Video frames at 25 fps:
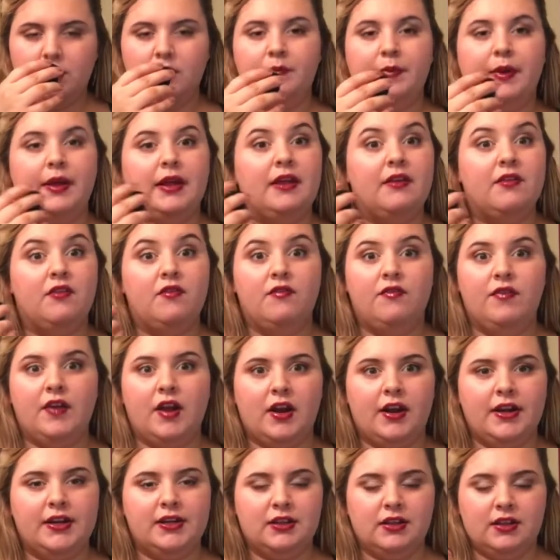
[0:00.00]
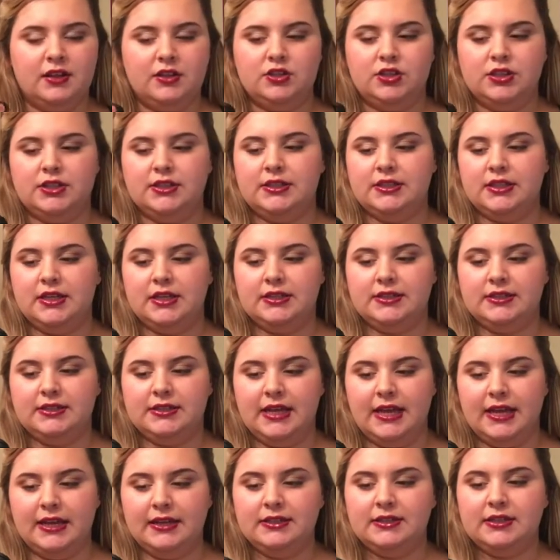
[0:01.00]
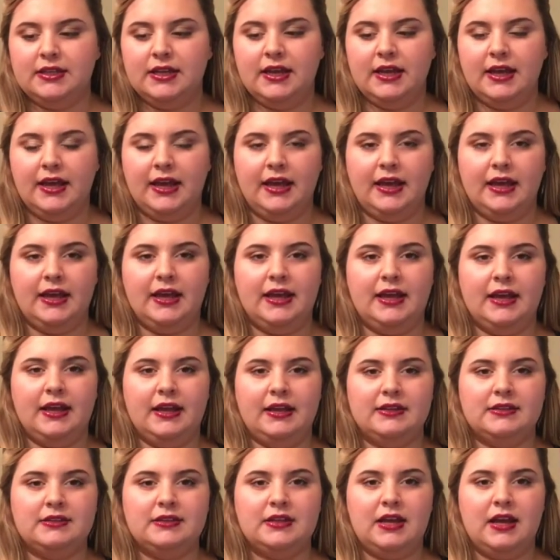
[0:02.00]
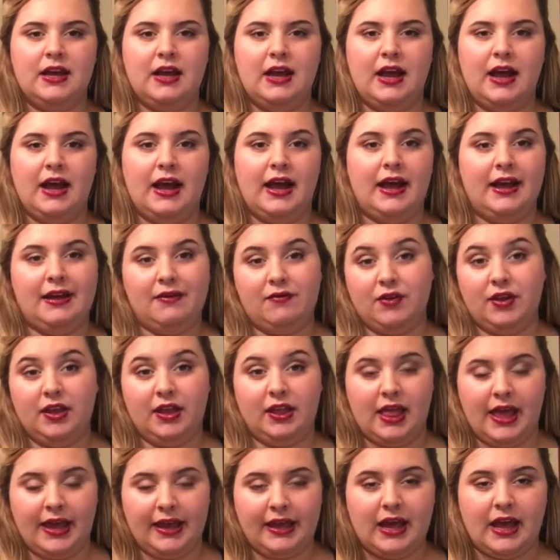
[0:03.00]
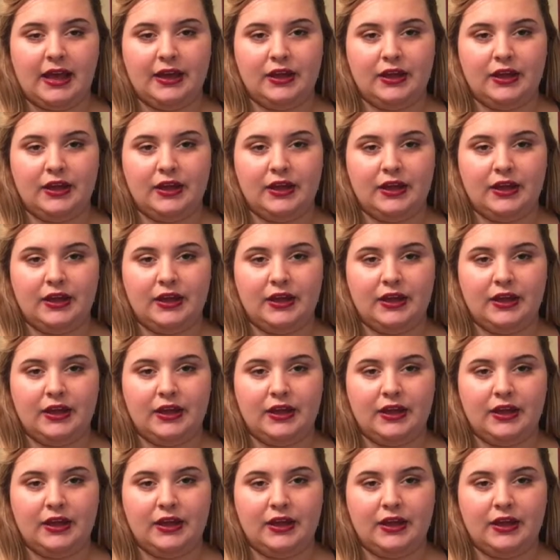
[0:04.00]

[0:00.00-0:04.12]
but very delicious scent, and I really like it.